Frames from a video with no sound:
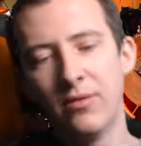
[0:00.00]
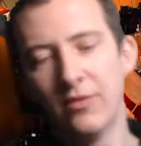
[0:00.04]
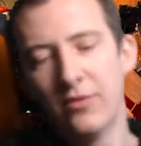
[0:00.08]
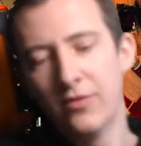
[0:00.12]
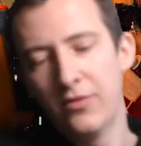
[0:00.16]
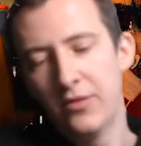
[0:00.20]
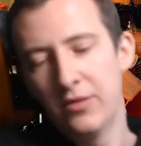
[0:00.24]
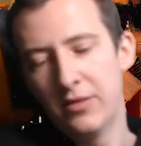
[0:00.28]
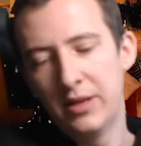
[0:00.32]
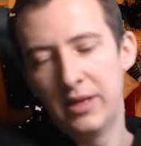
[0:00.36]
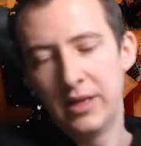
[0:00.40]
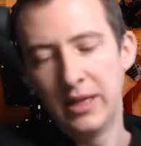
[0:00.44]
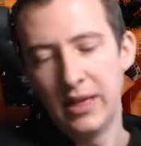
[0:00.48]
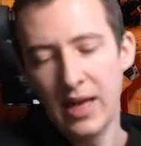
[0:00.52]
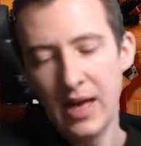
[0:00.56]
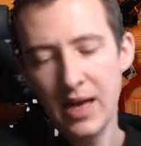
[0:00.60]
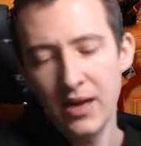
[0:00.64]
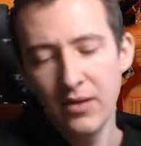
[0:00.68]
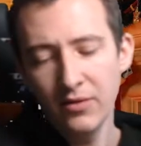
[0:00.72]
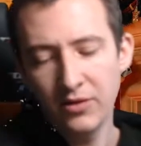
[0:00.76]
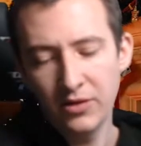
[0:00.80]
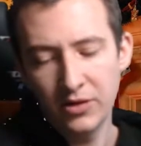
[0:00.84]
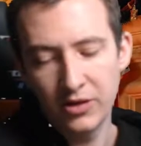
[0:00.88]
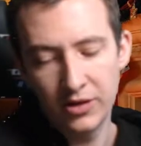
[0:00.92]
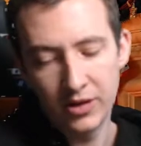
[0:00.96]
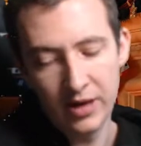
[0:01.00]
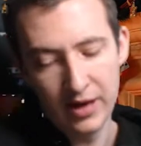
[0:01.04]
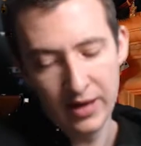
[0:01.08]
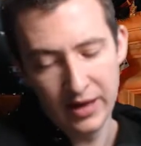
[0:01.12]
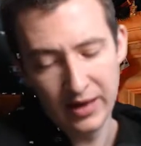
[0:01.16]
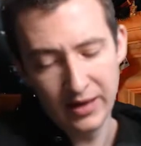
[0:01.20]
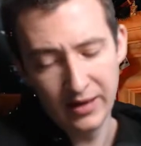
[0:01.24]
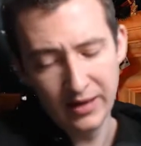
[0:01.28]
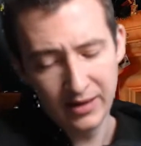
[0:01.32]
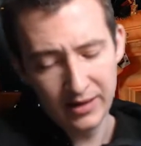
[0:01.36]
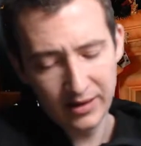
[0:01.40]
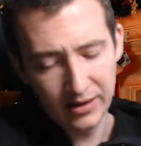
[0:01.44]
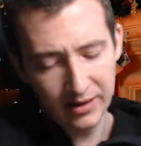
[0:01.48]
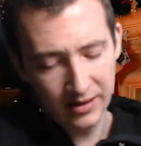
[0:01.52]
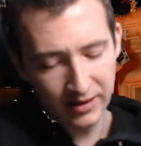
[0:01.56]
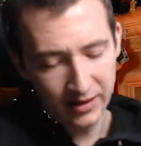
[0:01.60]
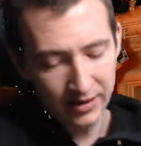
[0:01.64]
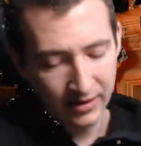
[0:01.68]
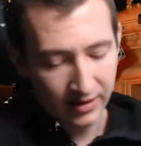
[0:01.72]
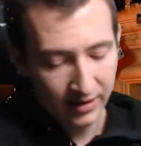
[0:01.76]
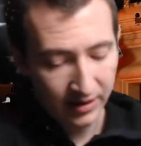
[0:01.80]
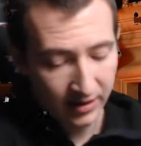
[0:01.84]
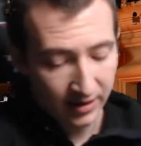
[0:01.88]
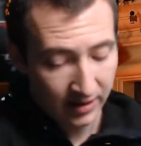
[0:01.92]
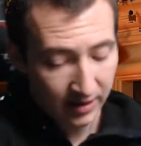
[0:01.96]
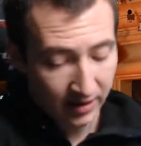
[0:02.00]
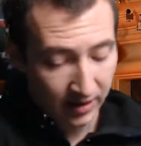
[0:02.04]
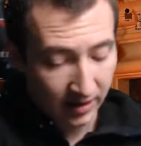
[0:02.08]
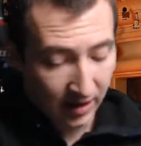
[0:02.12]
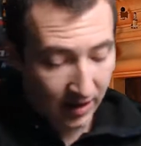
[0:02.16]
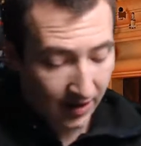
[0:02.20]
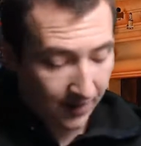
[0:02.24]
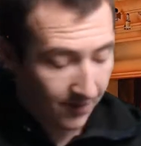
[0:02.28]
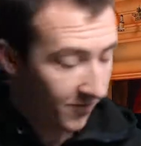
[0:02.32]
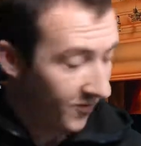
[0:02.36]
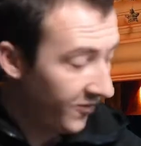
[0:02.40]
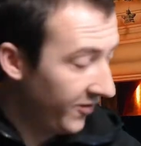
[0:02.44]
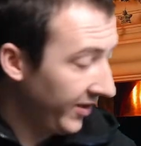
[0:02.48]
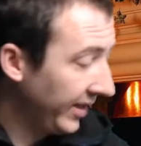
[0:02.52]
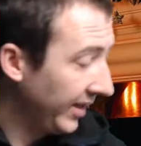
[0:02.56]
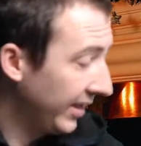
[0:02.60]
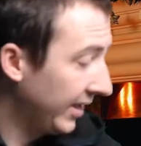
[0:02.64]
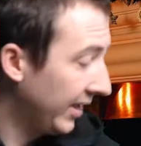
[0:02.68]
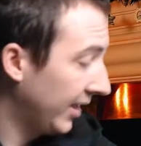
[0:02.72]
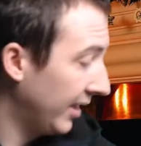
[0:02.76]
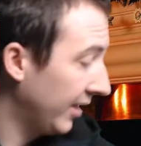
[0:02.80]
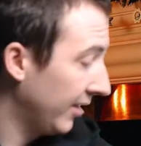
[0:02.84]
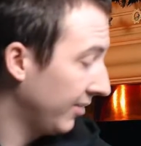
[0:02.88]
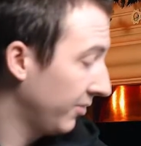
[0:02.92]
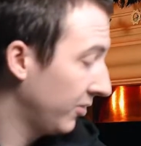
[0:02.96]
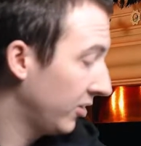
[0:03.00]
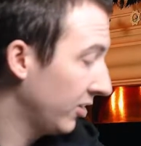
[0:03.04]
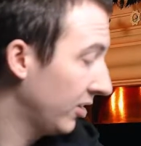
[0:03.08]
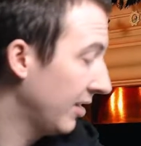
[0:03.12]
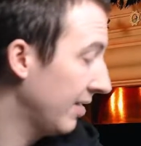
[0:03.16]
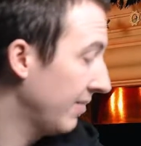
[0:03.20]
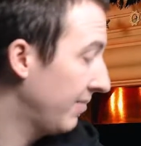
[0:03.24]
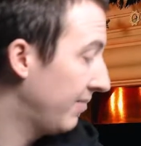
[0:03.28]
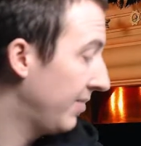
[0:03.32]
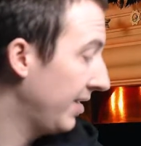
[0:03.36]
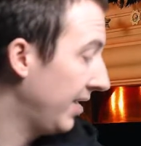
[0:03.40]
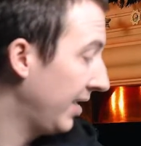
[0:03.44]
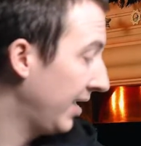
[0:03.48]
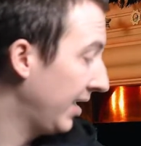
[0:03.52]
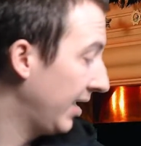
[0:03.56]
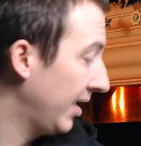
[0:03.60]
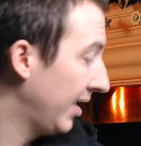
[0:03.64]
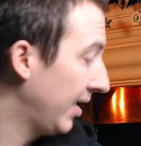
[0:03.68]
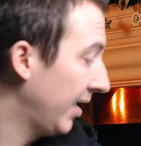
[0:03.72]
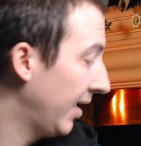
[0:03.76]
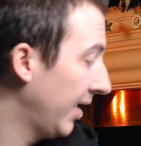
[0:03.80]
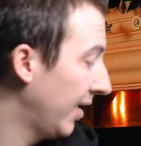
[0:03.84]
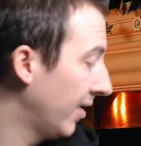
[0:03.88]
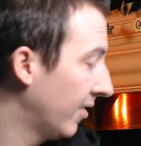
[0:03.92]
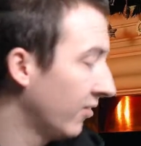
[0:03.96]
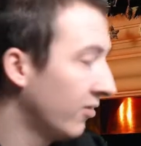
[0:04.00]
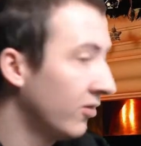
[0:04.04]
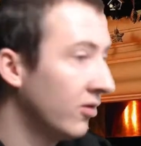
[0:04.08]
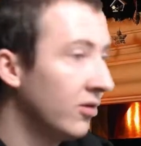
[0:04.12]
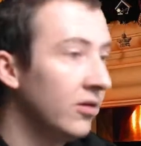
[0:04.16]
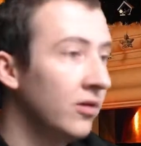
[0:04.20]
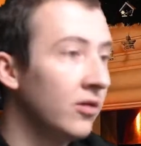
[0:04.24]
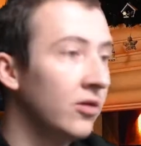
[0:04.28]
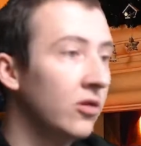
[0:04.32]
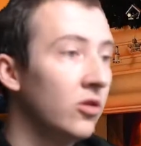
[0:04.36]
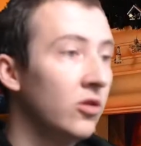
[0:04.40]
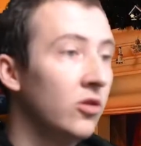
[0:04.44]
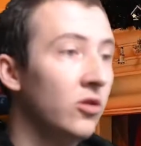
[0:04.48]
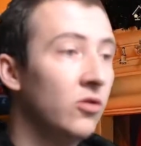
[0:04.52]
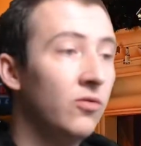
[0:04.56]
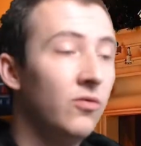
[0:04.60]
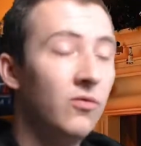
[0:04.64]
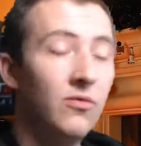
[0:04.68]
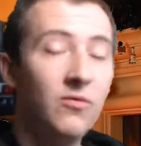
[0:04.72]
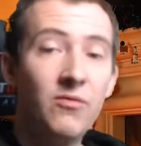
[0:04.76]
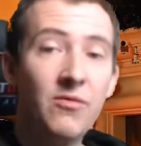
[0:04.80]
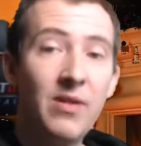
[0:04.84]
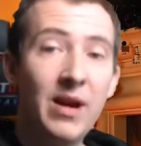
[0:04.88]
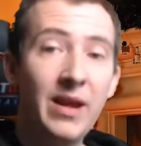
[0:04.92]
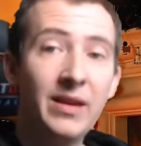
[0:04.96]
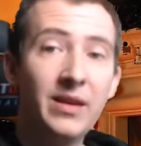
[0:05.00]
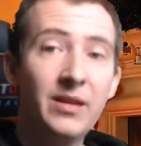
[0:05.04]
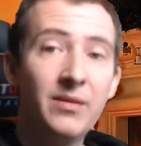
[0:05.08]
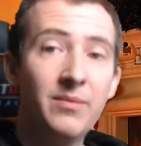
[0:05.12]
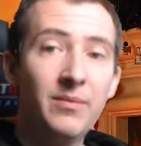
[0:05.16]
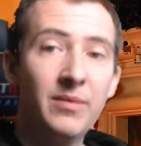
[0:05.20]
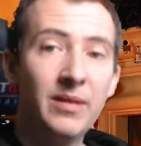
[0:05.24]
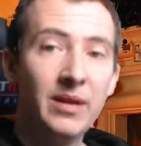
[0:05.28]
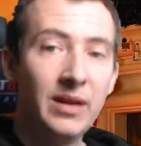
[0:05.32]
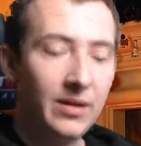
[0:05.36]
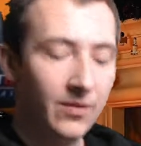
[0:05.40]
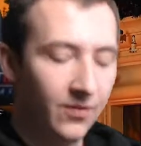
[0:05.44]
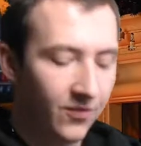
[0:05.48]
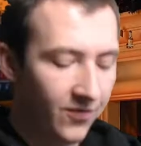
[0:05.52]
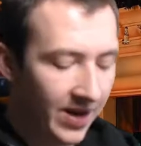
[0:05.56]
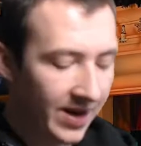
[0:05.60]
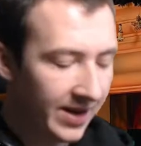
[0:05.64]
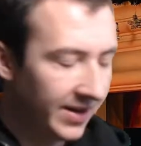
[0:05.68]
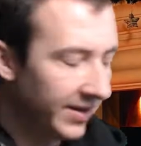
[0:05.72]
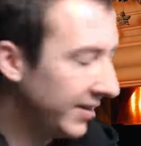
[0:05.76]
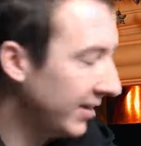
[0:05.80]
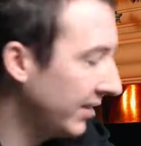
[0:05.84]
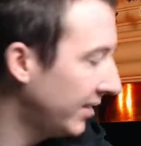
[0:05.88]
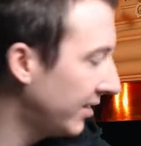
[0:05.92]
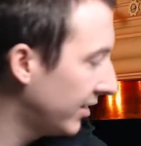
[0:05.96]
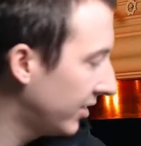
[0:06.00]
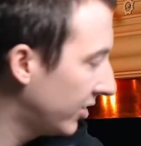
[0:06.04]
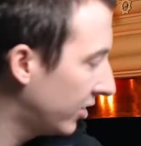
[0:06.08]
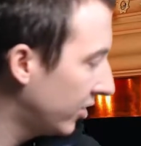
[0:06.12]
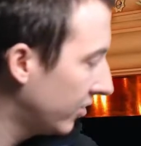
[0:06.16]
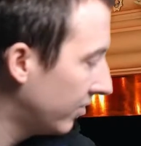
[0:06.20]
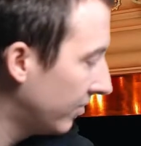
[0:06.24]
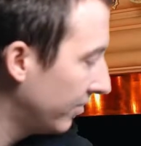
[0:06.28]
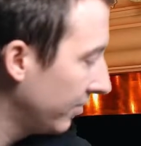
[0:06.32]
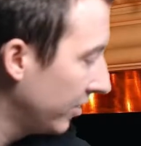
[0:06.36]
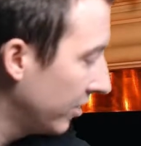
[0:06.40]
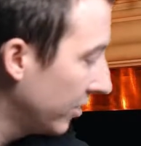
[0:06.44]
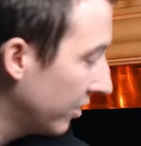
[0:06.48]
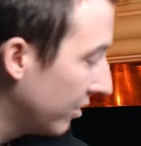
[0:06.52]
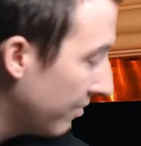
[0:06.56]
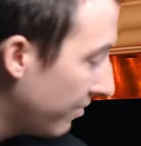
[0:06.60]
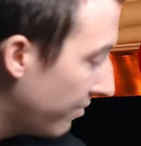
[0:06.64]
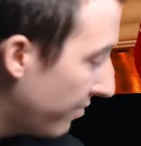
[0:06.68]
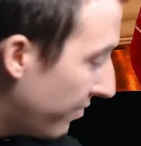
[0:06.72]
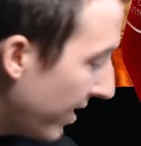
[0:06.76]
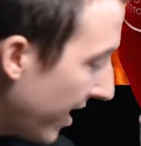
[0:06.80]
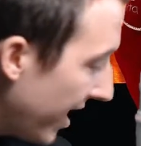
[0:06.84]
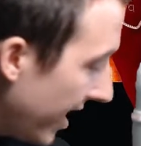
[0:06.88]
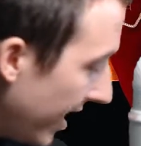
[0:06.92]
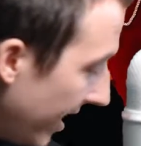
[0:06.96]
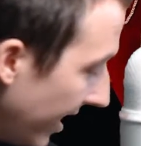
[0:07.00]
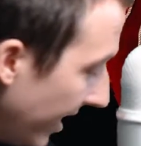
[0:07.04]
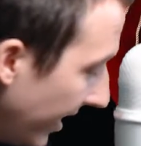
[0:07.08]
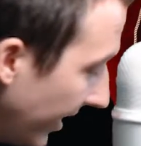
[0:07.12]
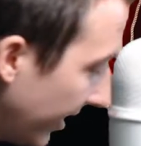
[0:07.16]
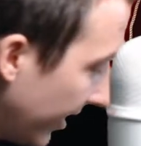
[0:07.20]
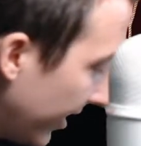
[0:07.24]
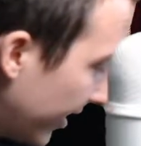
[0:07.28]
for the outsides, I'm thinking I'm gonna be randomly invented, so I'm gonna pick